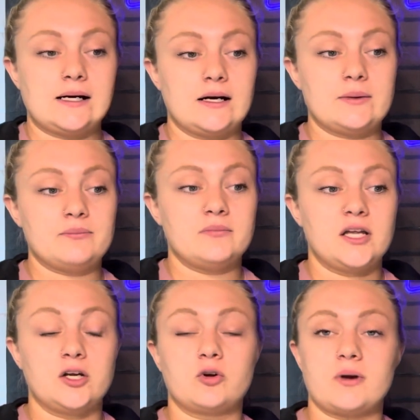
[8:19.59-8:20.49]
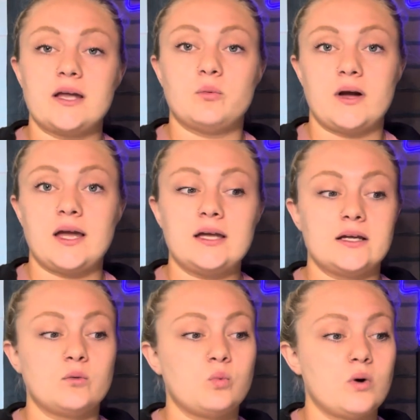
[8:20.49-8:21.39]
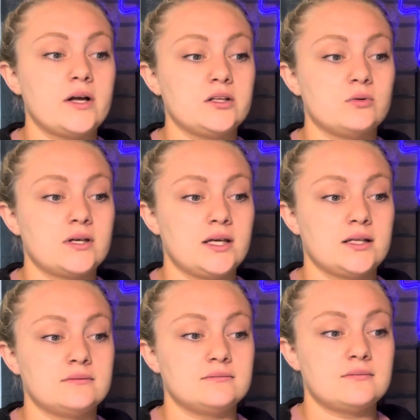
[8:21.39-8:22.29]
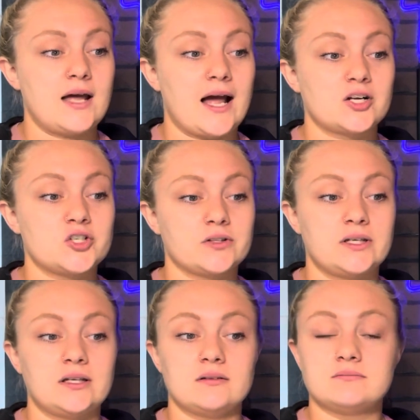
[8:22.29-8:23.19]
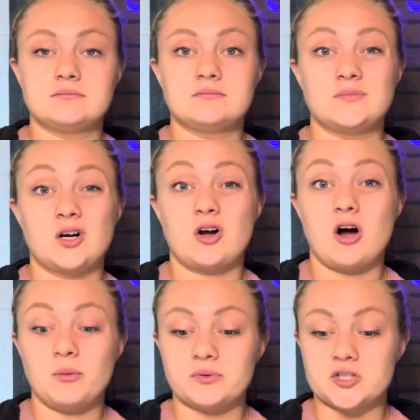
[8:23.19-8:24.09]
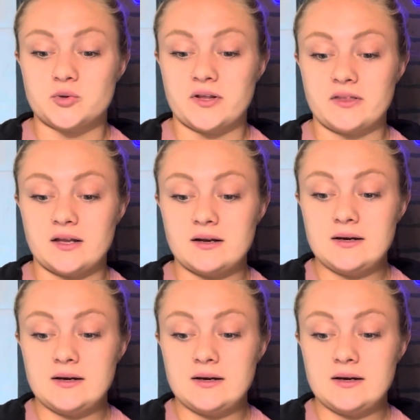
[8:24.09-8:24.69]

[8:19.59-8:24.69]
in a great way, and what you can actually accomplish with it.